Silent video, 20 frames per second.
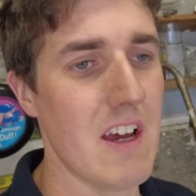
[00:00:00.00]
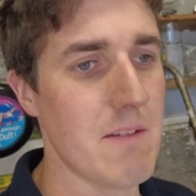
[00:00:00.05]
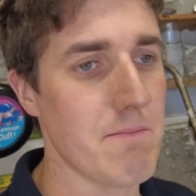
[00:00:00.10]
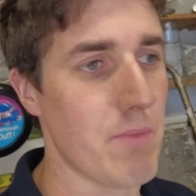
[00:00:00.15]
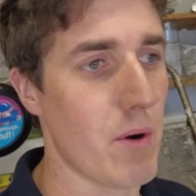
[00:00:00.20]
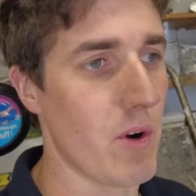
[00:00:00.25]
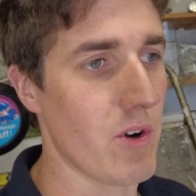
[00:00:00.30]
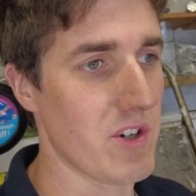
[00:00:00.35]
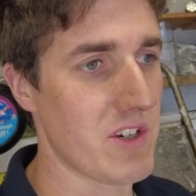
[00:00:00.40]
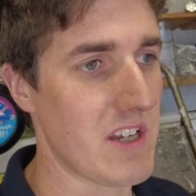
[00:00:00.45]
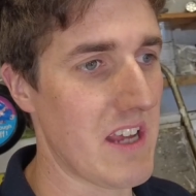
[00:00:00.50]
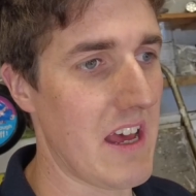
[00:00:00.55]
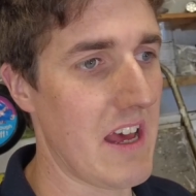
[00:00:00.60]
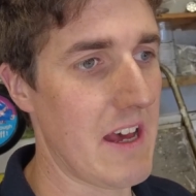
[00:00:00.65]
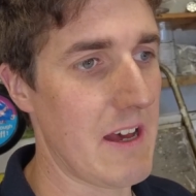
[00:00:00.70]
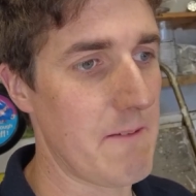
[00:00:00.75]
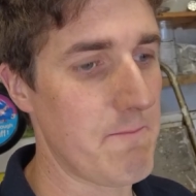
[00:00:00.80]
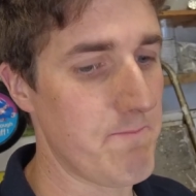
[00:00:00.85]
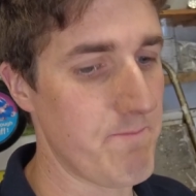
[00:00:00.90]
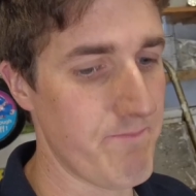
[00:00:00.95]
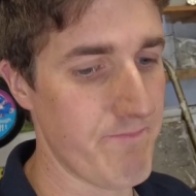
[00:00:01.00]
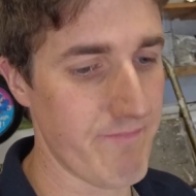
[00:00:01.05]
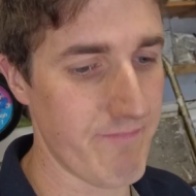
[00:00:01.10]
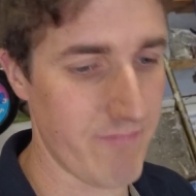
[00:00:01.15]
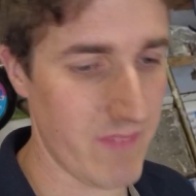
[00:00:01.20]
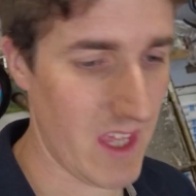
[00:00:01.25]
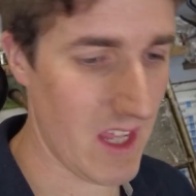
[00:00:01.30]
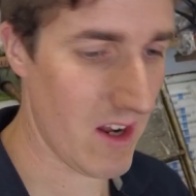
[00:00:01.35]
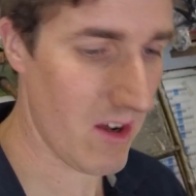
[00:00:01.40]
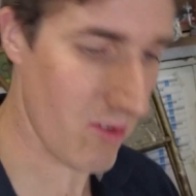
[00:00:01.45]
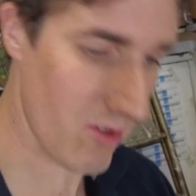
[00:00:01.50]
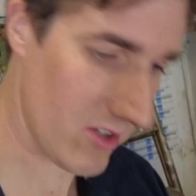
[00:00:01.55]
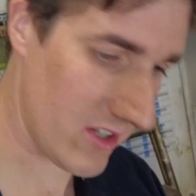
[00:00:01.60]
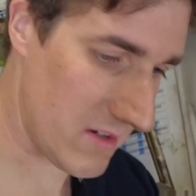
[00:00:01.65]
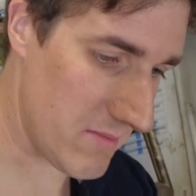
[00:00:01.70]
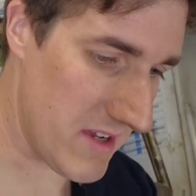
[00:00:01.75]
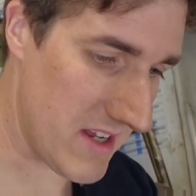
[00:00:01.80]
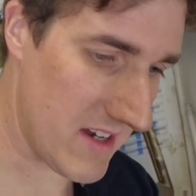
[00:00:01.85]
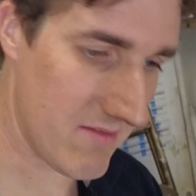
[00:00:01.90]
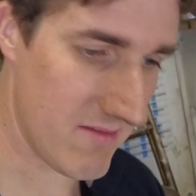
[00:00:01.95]
But you know, look,
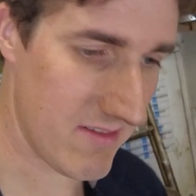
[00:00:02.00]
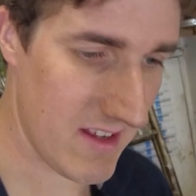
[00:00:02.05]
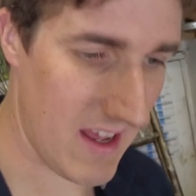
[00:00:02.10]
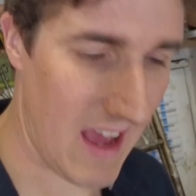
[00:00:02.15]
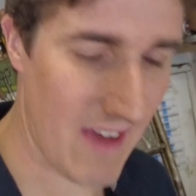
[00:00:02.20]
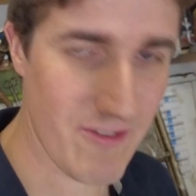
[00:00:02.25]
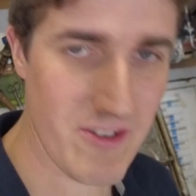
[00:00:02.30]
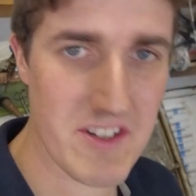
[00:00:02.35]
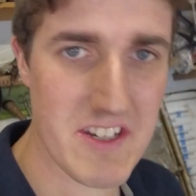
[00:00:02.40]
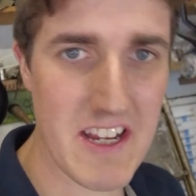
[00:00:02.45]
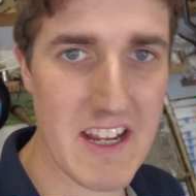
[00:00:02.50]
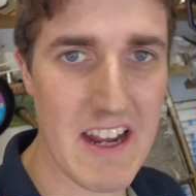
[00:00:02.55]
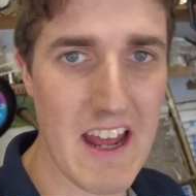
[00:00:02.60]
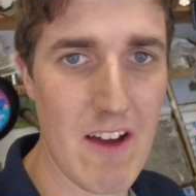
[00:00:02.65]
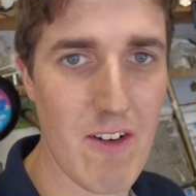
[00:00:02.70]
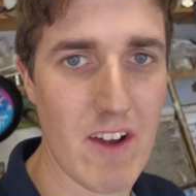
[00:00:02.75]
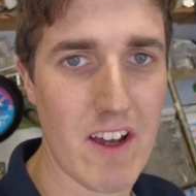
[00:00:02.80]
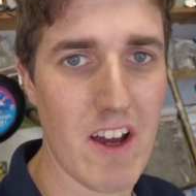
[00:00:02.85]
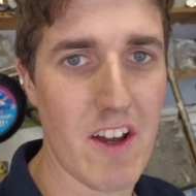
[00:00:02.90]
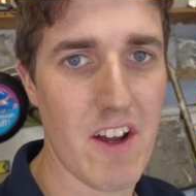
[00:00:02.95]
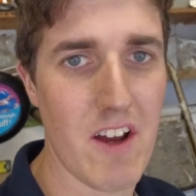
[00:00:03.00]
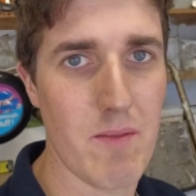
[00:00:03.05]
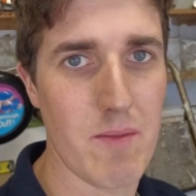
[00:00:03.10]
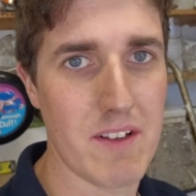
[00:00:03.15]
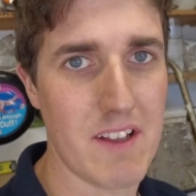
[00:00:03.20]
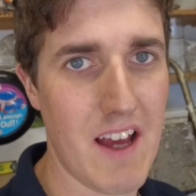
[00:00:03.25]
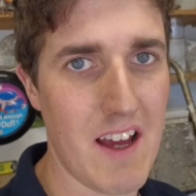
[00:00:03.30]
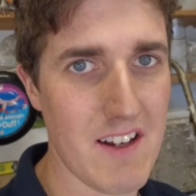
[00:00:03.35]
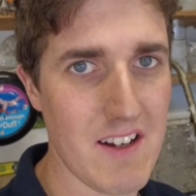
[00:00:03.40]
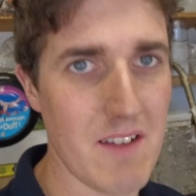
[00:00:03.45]
after seeing how I got on with that,